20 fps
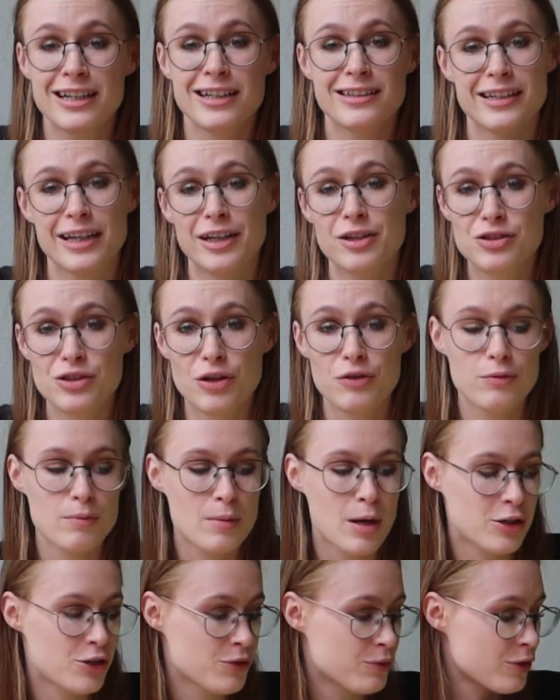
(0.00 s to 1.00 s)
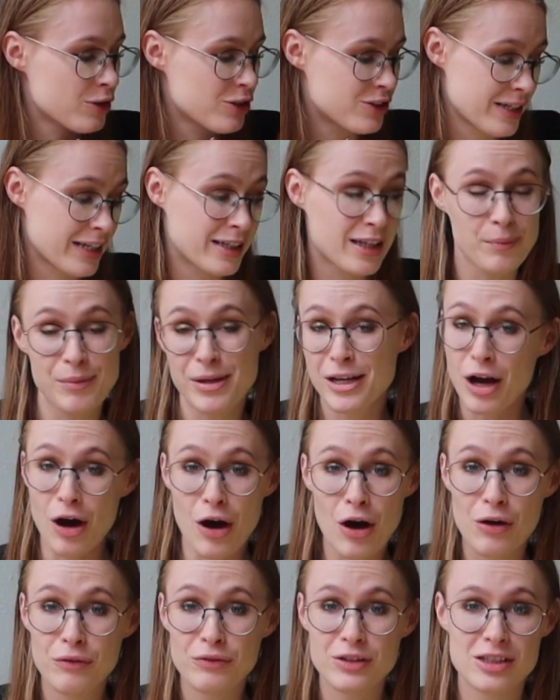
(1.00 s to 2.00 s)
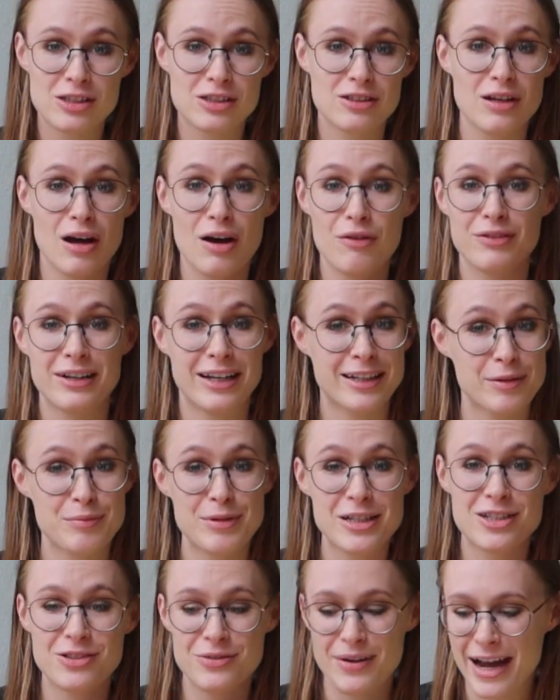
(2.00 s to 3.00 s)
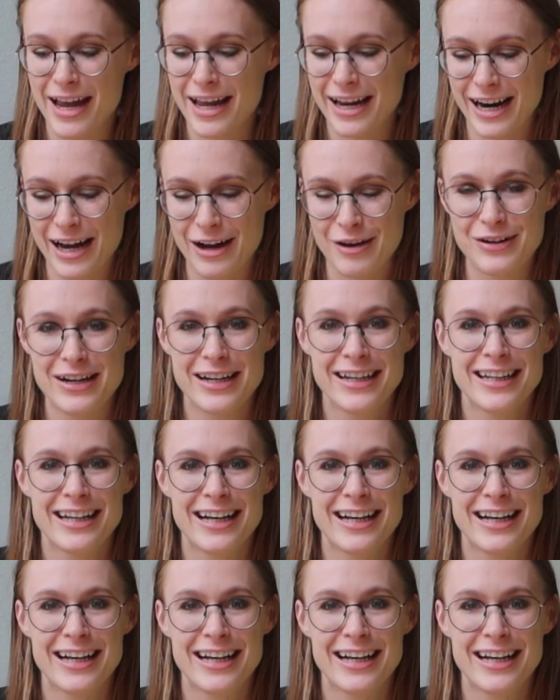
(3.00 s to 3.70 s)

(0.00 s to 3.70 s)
Thank you so much for sending me all of this stuff, letting me try it out.